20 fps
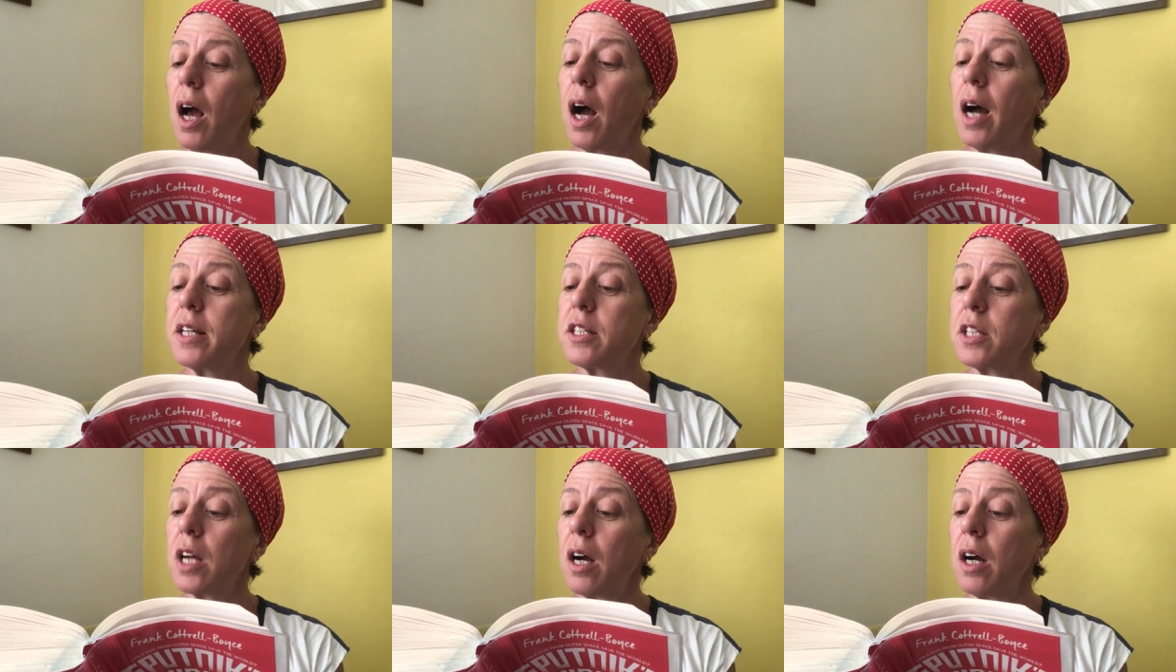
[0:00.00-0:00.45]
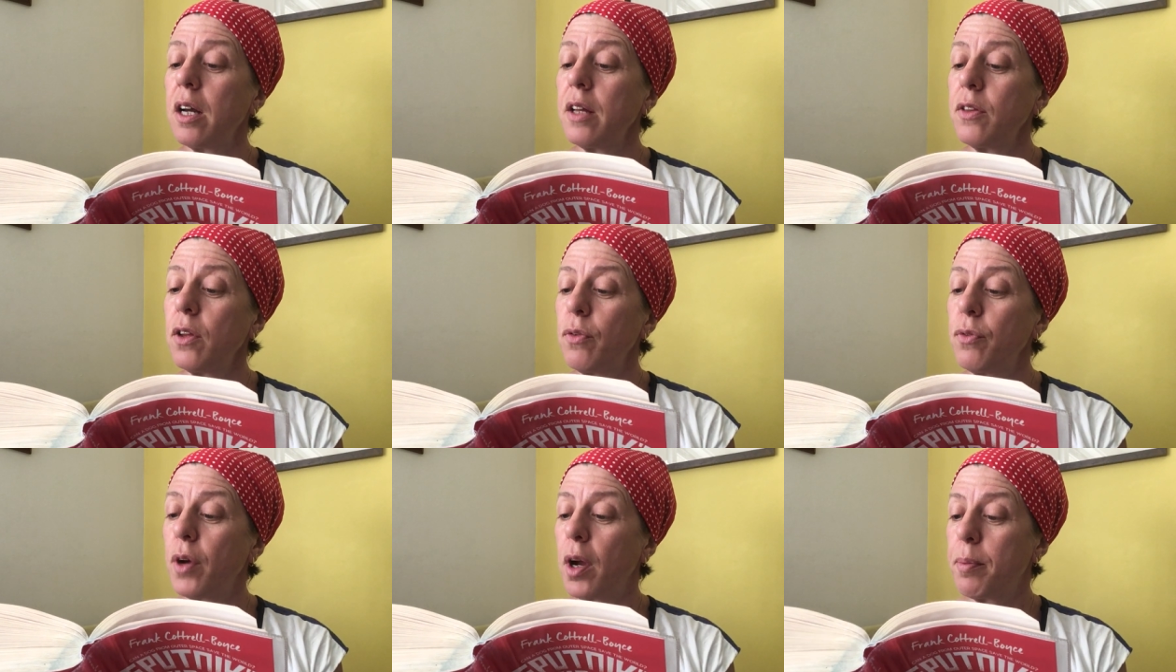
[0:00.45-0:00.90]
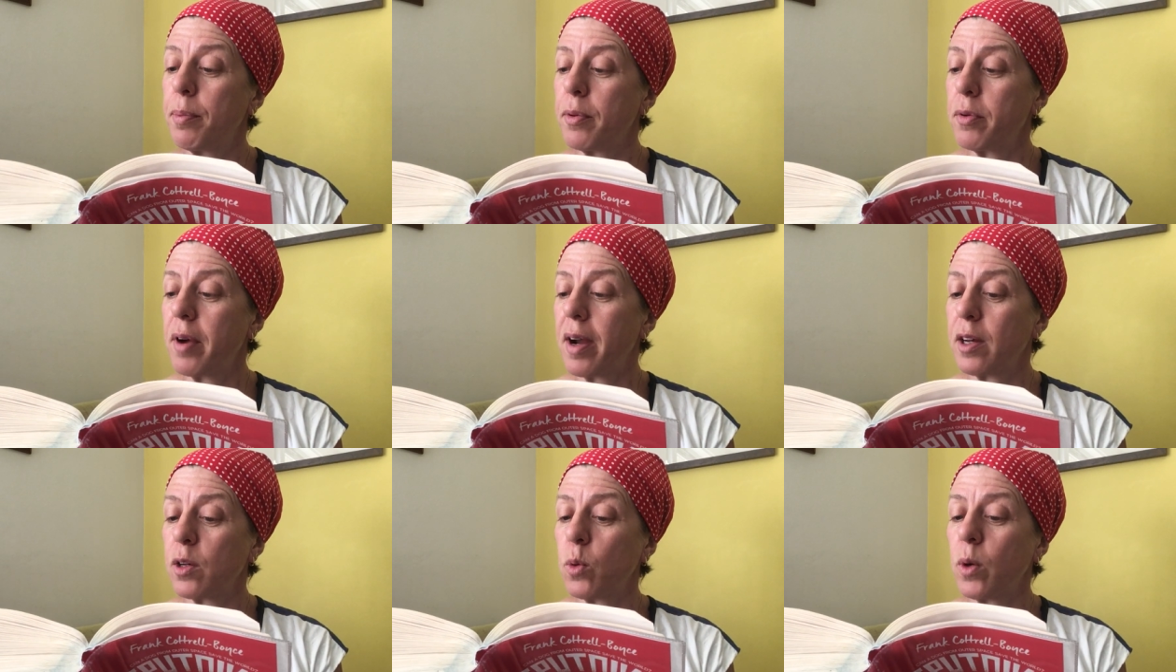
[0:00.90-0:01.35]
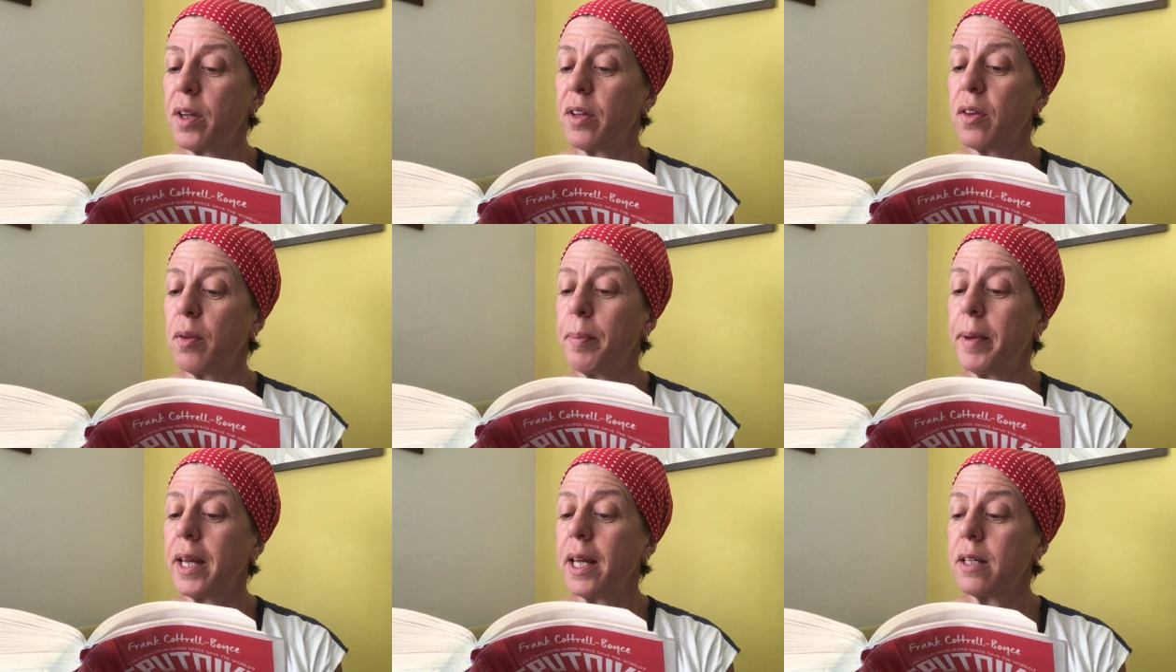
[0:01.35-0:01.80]
I tied the rope around one
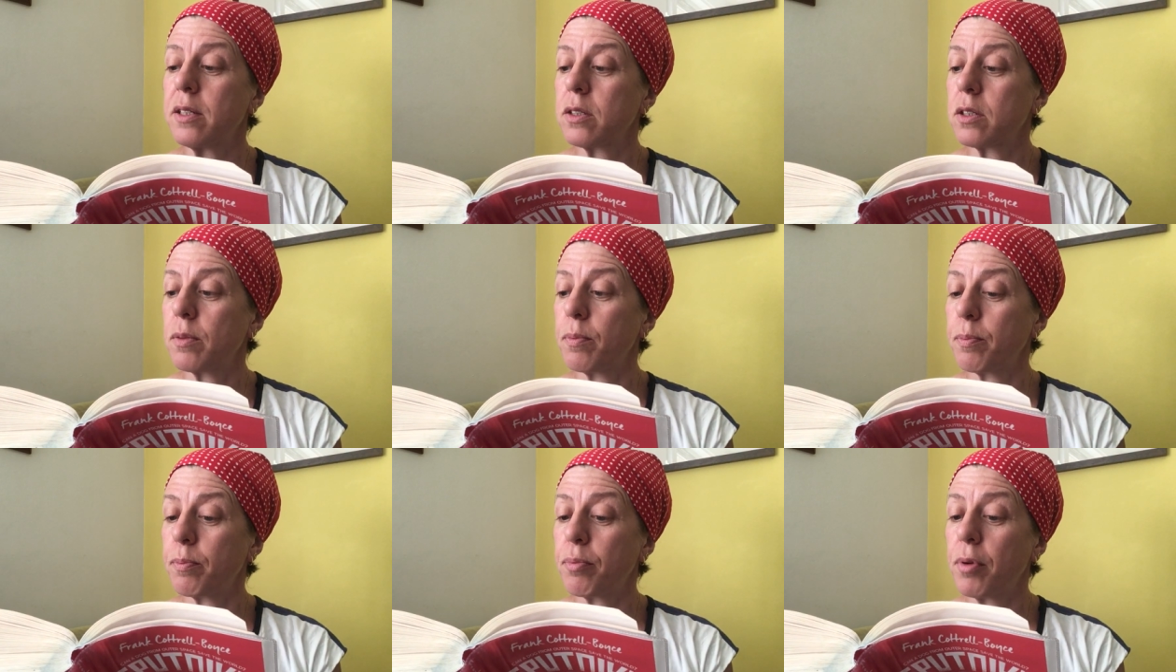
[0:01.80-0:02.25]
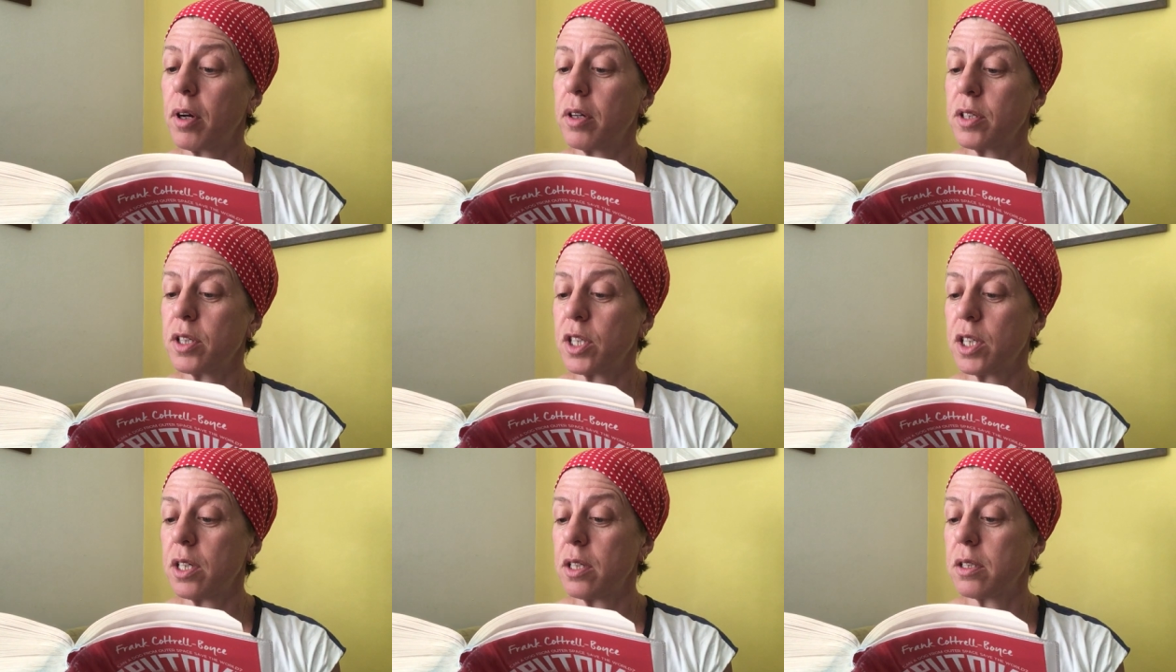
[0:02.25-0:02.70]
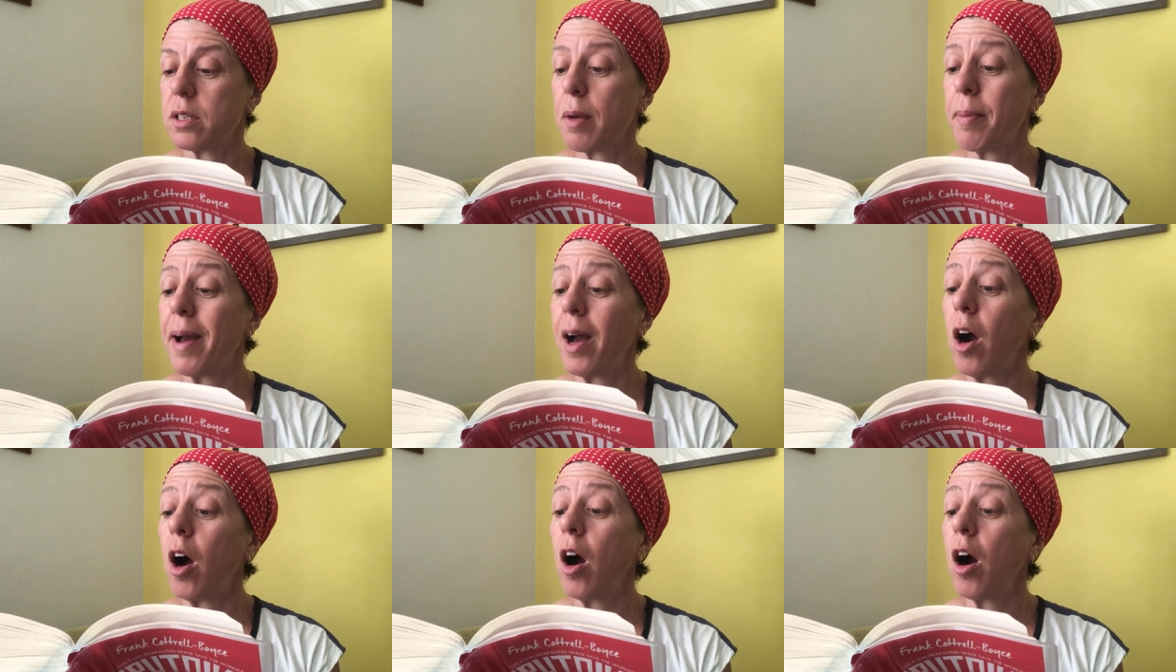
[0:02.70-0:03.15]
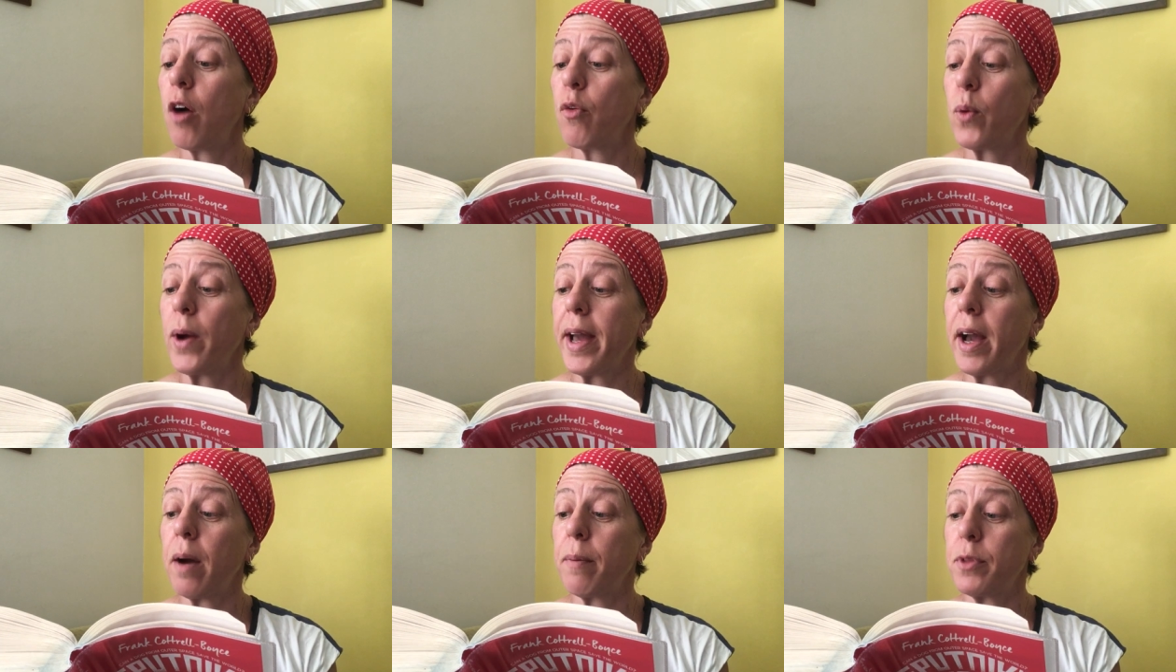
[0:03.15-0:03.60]
of the biggest branches, about
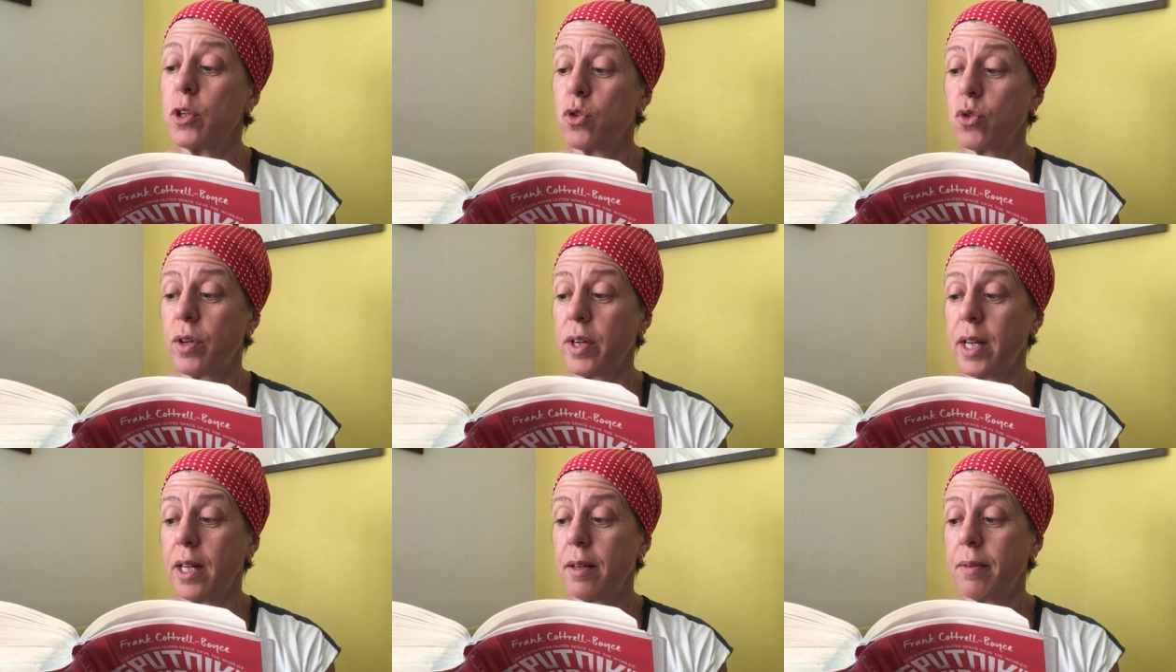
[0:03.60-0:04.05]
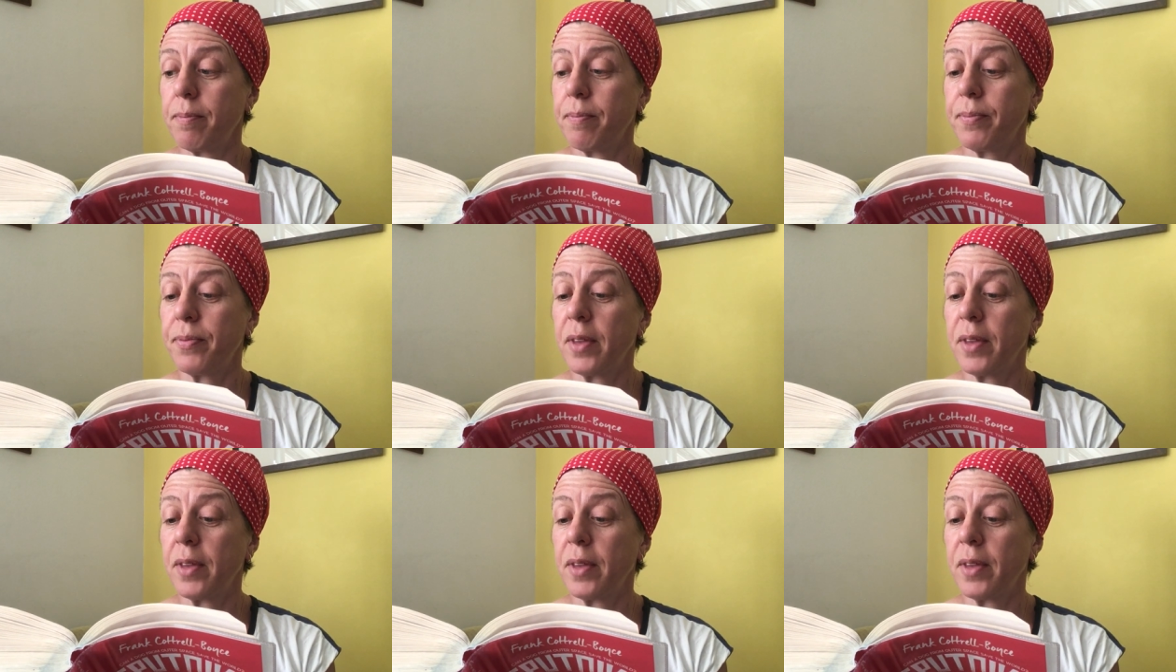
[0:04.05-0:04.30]
halfway up the tree.